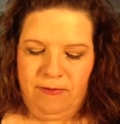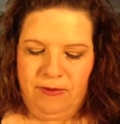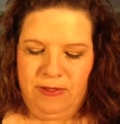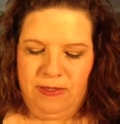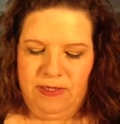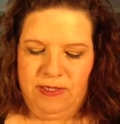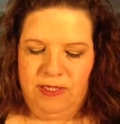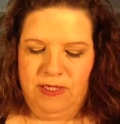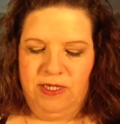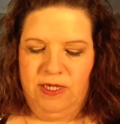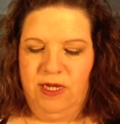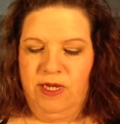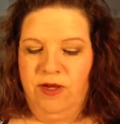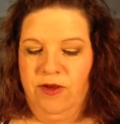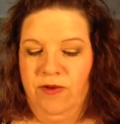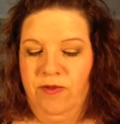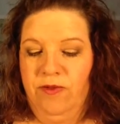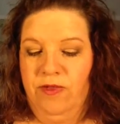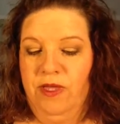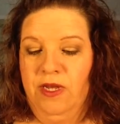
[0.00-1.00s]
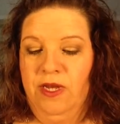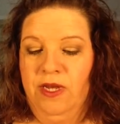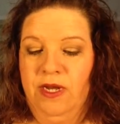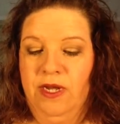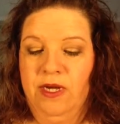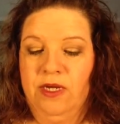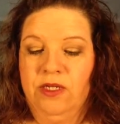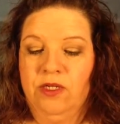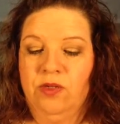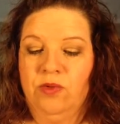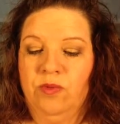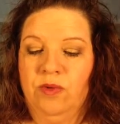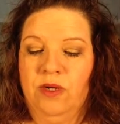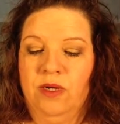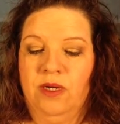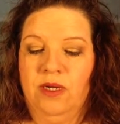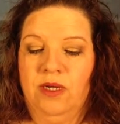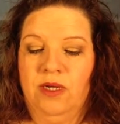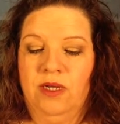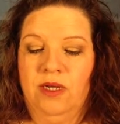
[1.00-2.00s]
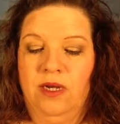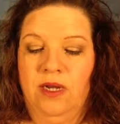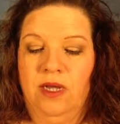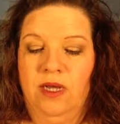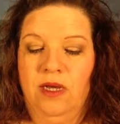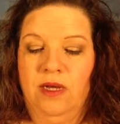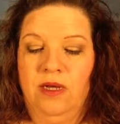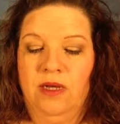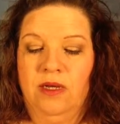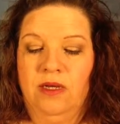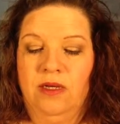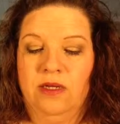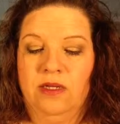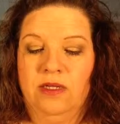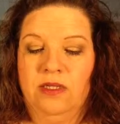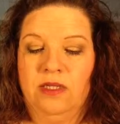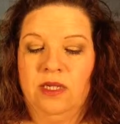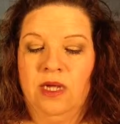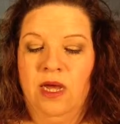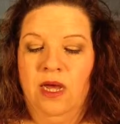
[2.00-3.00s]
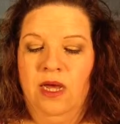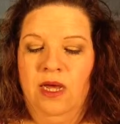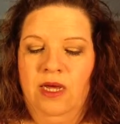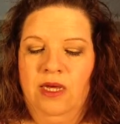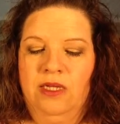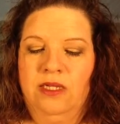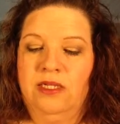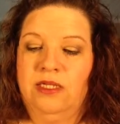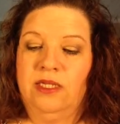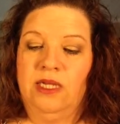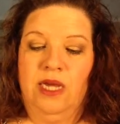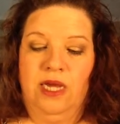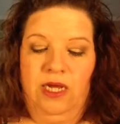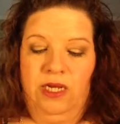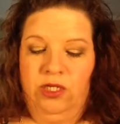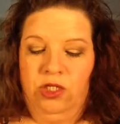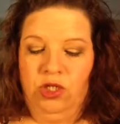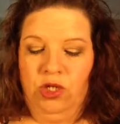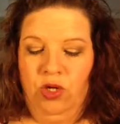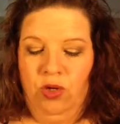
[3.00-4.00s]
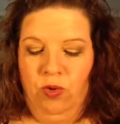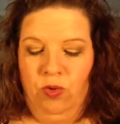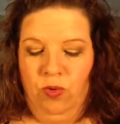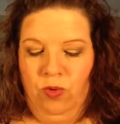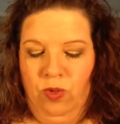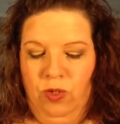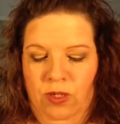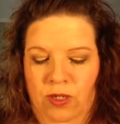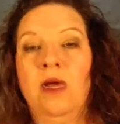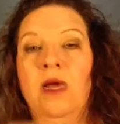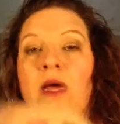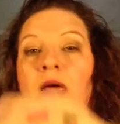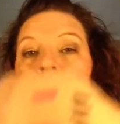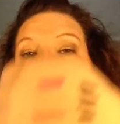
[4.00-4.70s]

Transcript: Let's see here. The next one is Sage Gold,